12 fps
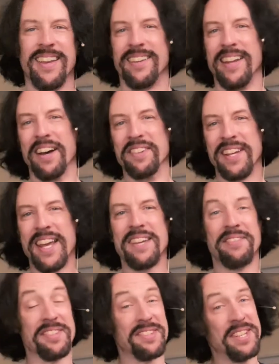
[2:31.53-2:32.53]
Now,
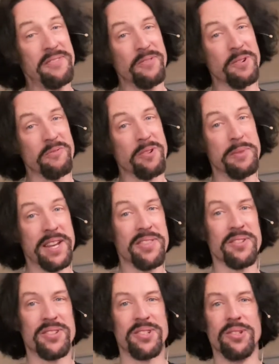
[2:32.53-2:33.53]
Dave is different from the
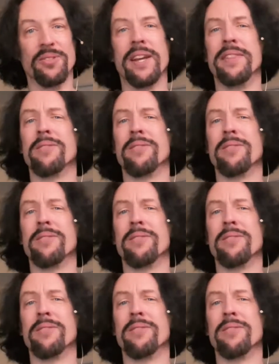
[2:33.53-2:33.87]
other two in